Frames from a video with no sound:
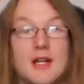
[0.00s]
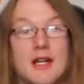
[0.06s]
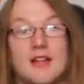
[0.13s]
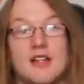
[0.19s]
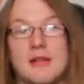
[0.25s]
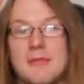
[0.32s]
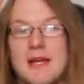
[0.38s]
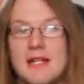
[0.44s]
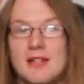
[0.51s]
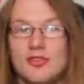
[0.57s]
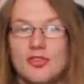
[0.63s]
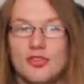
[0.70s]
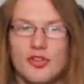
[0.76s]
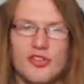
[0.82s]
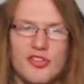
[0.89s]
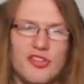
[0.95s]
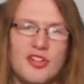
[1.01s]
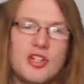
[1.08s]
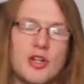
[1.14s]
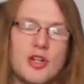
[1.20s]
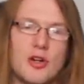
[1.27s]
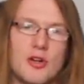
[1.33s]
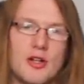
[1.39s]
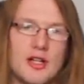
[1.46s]
and I managed to
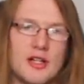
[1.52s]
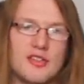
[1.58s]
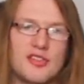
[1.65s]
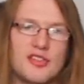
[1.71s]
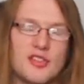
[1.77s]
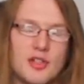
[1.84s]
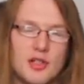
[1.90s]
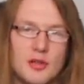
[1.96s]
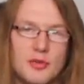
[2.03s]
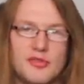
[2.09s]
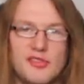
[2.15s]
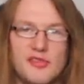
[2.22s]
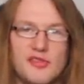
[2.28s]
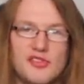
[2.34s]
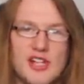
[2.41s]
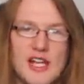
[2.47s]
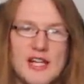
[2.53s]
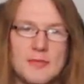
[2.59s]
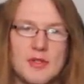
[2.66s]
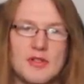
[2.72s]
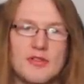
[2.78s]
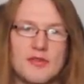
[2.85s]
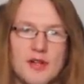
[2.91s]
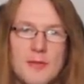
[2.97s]
secure an exclusive
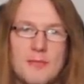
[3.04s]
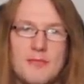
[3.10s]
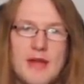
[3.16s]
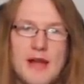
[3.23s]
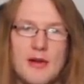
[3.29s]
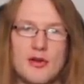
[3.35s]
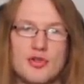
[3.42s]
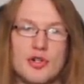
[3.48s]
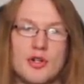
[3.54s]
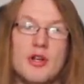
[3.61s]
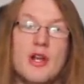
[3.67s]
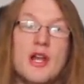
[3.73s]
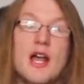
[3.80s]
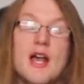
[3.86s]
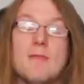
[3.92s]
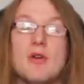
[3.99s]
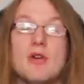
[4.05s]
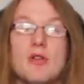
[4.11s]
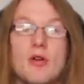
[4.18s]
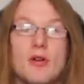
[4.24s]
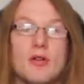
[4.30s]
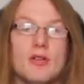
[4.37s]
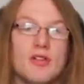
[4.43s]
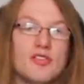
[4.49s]
statement from Behringer about
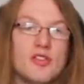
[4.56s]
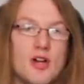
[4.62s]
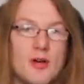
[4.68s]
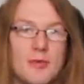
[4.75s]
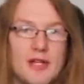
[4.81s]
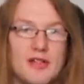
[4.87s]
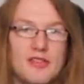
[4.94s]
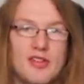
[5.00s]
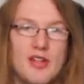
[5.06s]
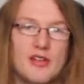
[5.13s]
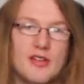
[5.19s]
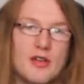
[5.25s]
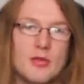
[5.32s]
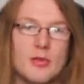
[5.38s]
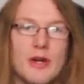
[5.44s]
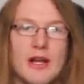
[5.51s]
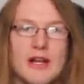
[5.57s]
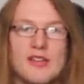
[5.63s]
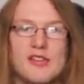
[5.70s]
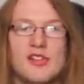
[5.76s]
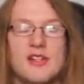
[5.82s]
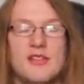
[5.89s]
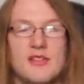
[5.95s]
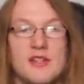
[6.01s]
all the topics that are
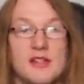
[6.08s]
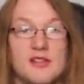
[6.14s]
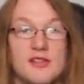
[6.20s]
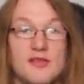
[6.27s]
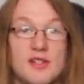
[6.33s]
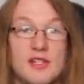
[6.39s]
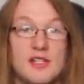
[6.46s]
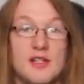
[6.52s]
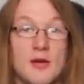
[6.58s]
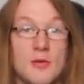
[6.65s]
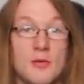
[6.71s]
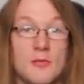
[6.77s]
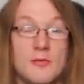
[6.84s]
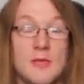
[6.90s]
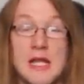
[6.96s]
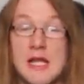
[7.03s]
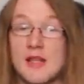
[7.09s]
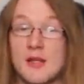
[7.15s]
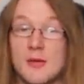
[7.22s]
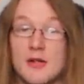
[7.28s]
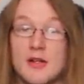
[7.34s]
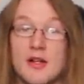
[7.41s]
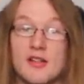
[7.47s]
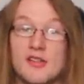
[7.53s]
raised in this video. They
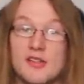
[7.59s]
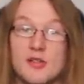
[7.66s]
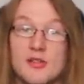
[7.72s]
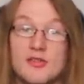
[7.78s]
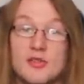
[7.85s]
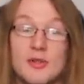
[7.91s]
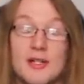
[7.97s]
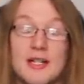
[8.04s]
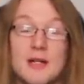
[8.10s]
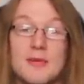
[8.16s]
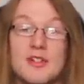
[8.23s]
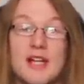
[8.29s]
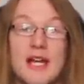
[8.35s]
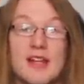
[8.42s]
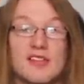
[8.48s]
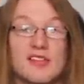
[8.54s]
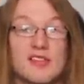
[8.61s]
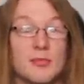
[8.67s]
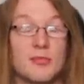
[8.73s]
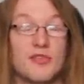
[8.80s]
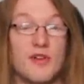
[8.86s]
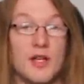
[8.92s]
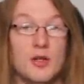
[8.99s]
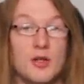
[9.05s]
were nice enough to allow me to ask some
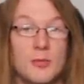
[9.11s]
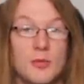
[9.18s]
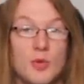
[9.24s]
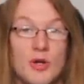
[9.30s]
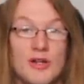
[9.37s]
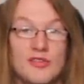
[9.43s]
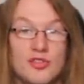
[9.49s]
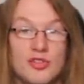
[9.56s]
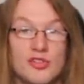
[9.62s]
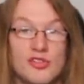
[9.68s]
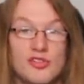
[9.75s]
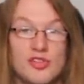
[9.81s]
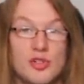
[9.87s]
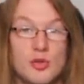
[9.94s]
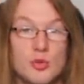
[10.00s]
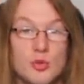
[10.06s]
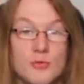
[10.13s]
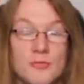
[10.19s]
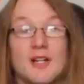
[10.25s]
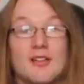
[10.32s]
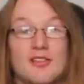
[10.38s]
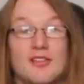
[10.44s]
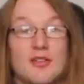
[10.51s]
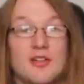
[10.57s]
follow-up questions too.
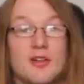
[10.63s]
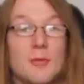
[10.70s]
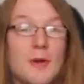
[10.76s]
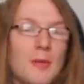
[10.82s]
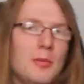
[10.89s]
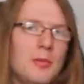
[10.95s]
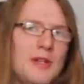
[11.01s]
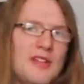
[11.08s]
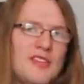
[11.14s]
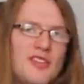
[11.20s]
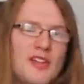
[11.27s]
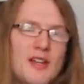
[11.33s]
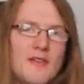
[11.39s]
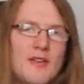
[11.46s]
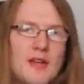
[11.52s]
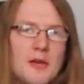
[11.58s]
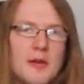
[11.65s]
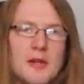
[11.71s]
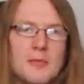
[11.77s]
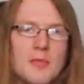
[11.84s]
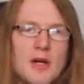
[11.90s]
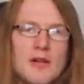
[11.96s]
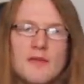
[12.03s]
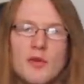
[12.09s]
So you're probably sick of hearing
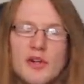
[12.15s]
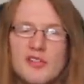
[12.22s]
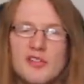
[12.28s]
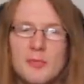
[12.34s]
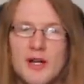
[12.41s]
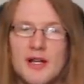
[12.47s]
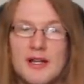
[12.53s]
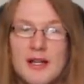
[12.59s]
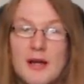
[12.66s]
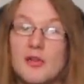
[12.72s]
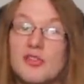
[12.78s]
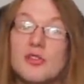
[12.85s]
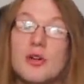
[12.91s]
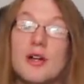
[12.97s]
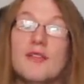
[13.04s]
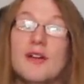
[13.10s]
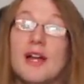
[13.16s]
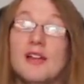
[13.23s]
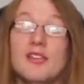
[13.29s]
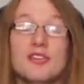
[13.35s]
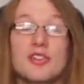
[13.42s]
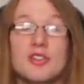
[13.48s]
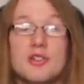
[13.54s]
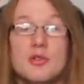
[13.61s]
my voice by now, so I've
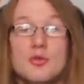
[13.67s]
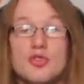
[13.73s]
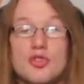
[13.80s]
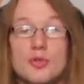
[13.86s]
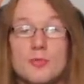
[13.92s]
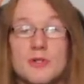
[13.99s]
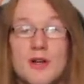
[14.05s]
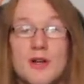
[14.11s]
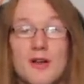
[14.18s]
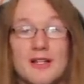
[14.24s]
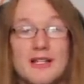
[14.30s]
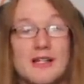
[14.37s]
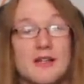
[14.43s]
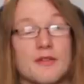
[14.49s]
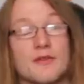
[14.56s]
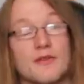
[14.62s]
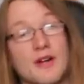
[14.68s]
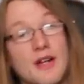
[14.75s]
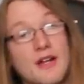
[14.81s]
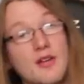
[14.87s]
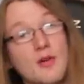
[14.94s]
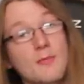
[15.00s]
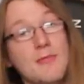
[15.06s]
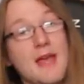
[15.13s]
asked a YouTube colleague and friend
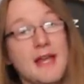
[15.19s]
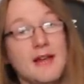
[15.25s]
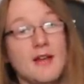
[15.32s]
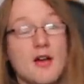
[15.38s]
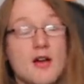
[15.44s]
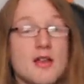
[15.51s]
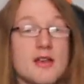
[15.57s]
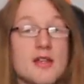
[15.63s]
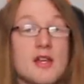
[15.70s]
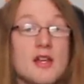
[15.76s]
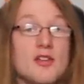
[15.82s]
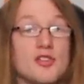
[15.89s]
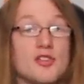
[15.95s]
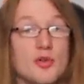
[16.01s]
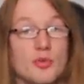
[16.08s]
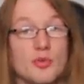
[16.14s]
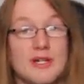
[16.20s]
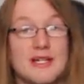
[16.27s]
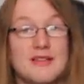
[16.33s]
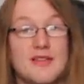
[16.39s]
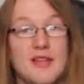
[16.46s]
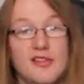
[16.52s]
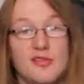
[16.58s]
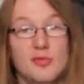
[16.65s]
Omegon to
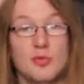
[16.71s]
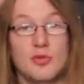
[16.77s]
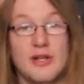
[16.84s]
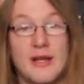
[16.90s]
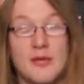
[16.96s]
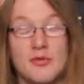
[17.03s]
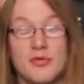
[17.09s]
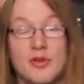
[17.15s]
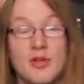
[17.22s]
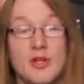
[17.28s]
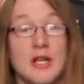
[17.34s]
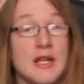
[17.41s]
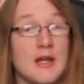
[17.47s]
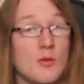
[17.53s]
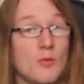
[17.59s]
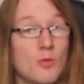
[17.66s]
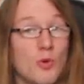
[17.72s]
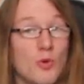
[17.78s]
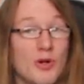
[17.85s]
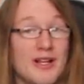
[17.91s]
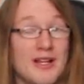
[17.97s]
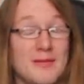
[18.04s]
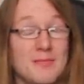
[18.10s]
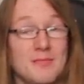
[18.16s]
read this one out.
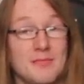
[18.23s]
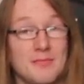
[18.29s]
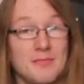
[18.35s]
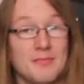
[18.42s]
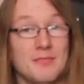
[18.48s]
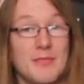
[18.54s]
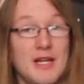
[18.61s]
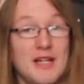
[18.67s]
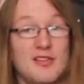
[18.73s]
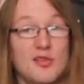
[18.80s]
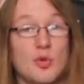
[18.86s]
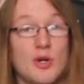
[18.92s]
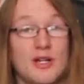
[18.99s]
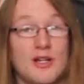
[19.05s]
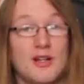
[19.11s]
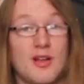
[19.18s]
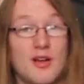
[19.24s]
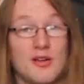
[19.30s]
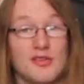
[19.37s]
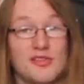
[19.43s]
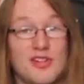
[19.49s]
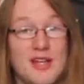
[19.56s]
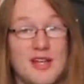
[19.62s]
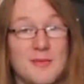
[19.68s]
Warning, it's quite a long
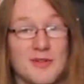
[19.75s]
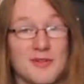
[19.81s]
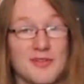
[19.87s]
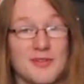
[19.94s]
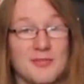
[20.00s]
statement.